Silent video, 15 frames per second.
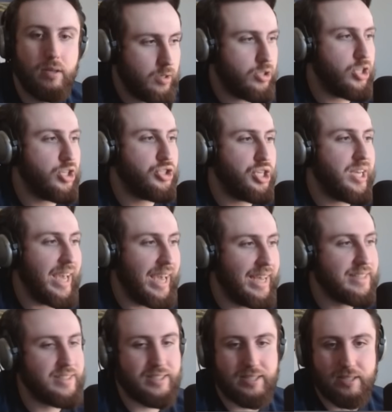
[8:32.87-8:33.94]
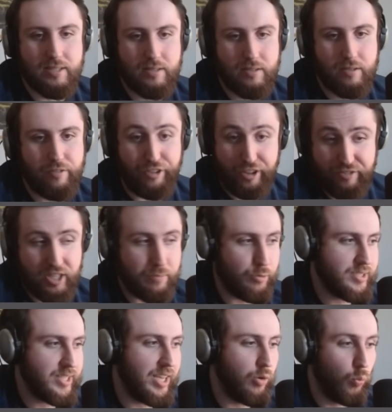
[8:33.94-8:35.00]
Qiqi gets
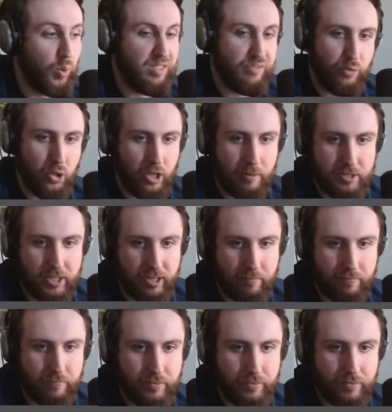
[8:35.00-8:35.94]
50% with full uptime.